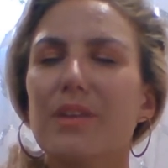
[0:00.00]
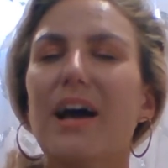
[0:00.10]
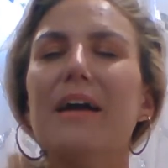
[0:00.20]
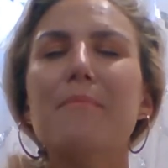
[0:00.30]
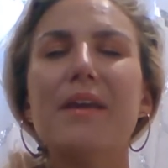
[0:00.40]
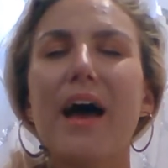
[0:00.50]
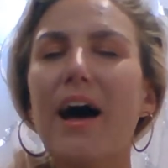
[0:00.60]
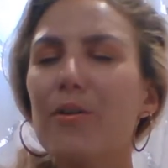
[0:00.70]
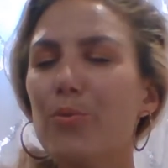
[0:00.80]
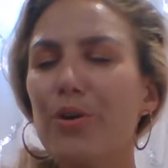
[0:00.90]
I am
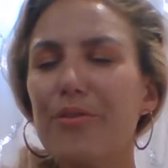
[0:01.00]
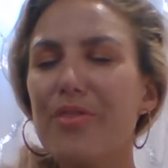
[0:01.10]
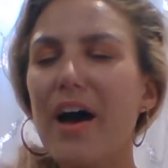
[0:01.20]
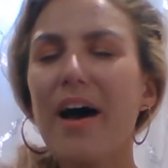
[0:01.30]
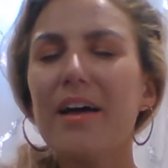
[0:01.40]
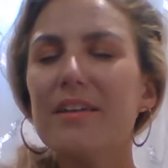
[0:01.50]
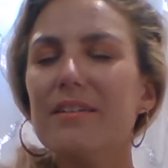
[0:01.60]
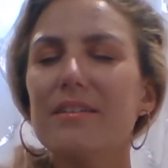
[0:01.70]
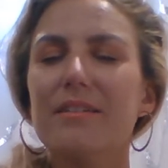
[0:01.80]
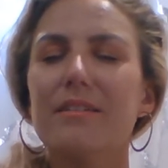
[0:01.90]
not worth that.
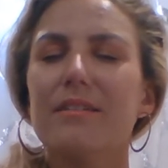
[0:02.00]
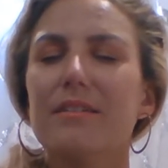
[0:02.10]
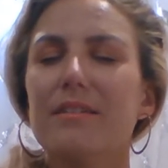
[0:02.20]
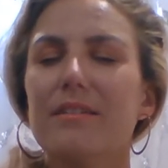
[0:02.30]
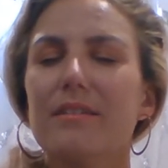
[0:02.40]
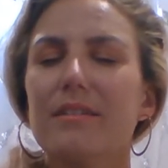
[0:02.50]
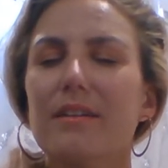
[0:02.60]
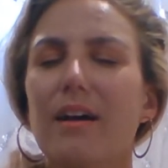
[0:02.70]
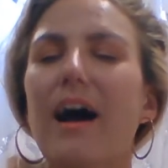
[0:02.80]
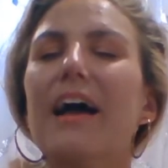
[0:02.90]

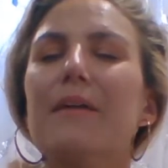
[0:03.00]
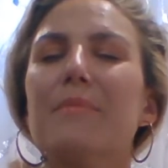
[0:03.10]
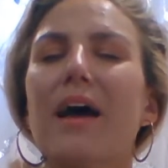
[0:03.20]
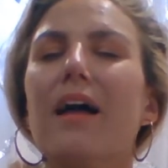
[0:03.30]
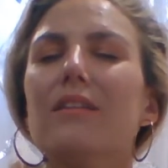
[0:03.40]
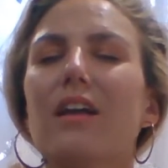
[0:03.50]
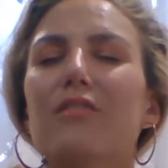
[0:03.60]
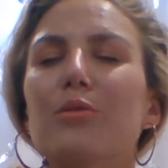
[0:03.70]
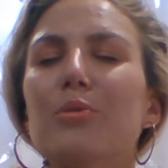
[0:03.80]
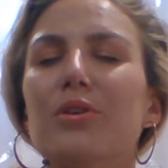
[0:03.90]
I am not
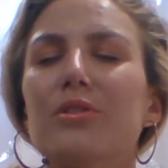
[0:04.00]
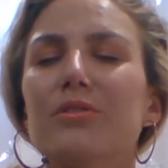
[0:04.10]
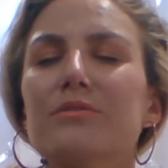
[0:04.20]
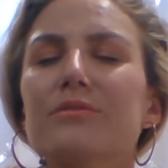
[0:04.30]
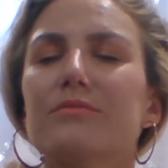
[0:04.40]
lovable.